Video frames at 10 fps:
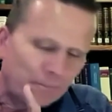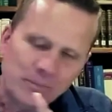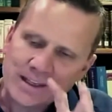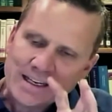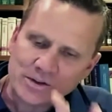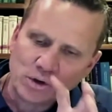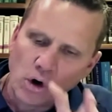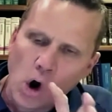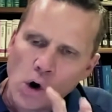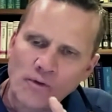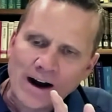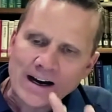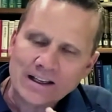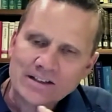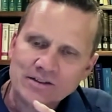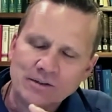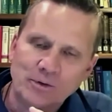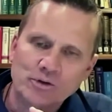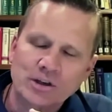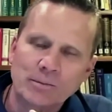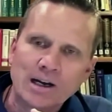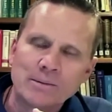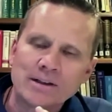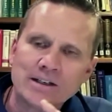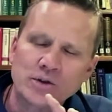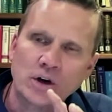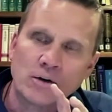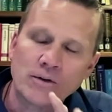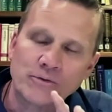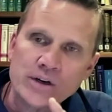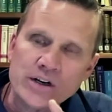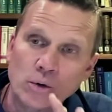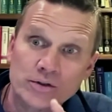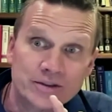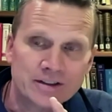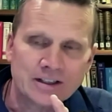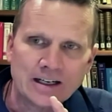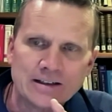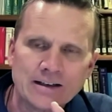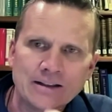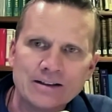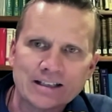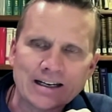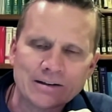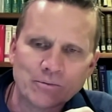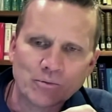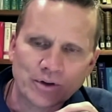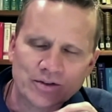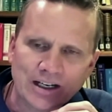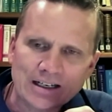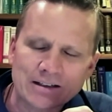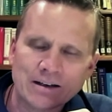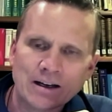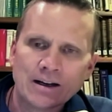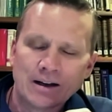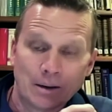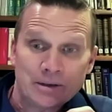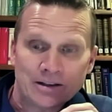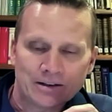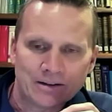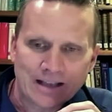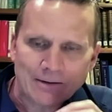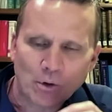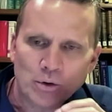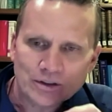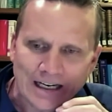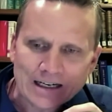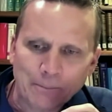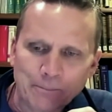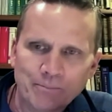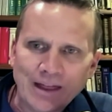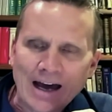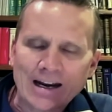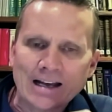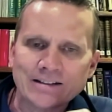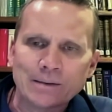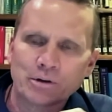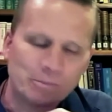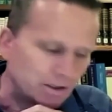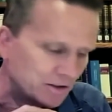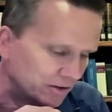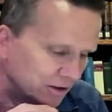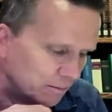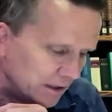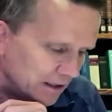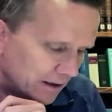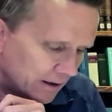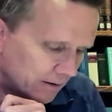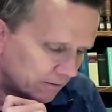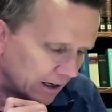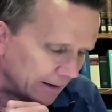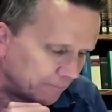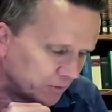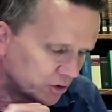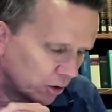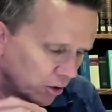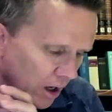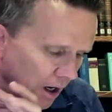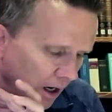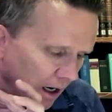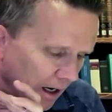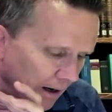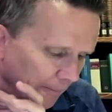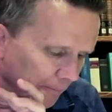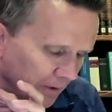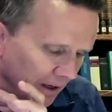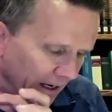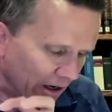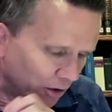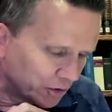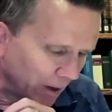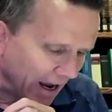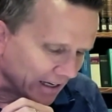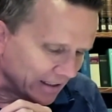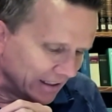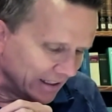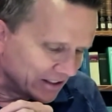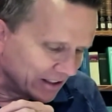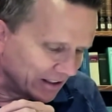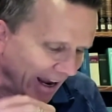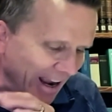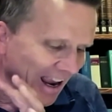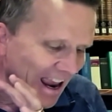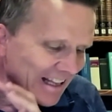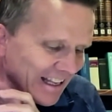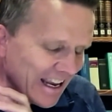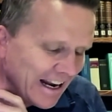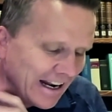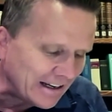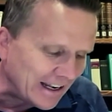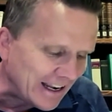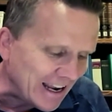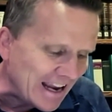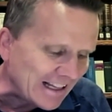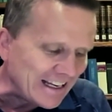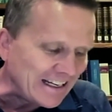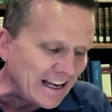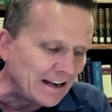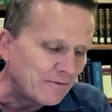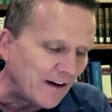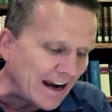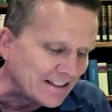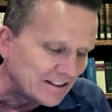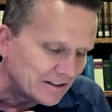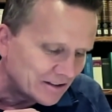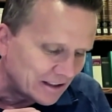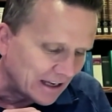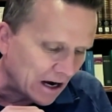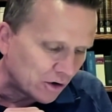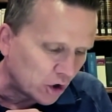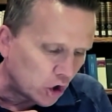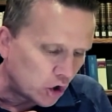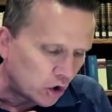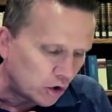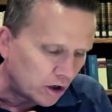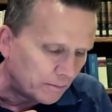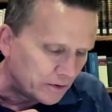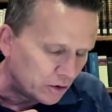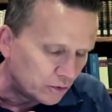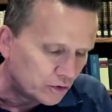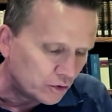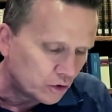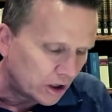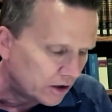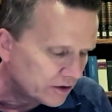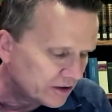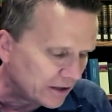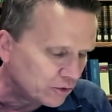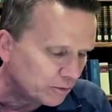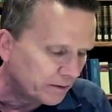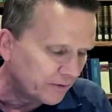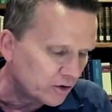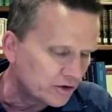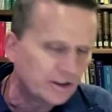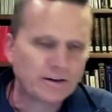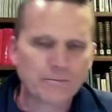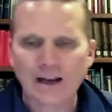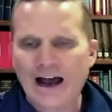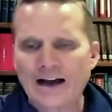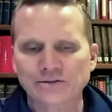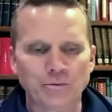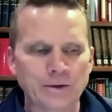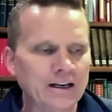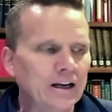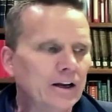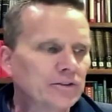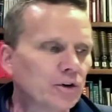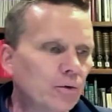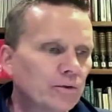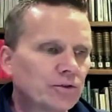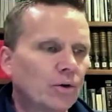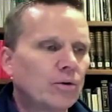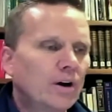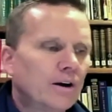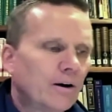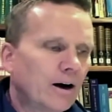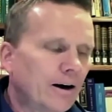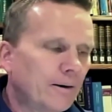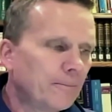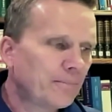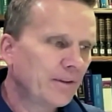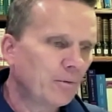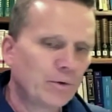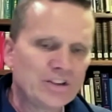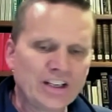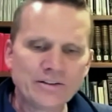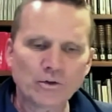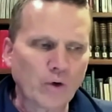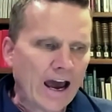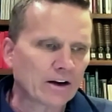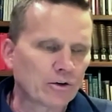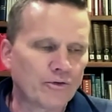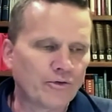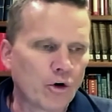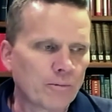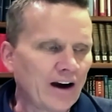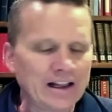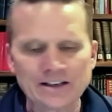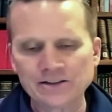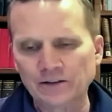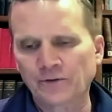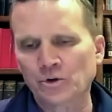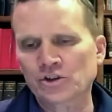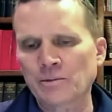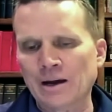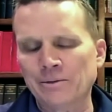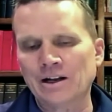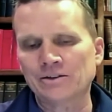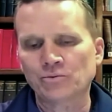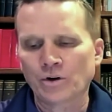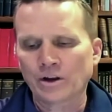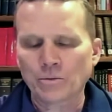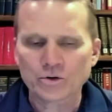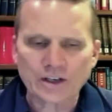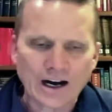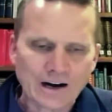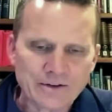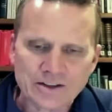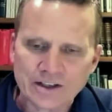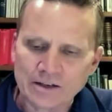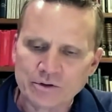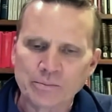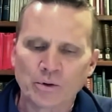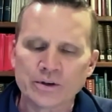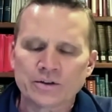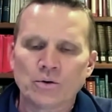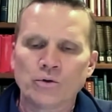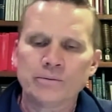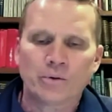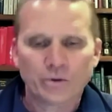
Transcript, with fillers: These are all violations of the first commandment. These are all of recourse to Satan, and the Satan, the Satan, I mean, the, the devil will take that as a permission to be there, right? So um, he also at, lists alienate, alienating vices: alcohol abuse, drugs, sexual perversion, and blasphemy. So, so um, we see in the radical form violations of the first commandment as one of the most obvious entry points and holding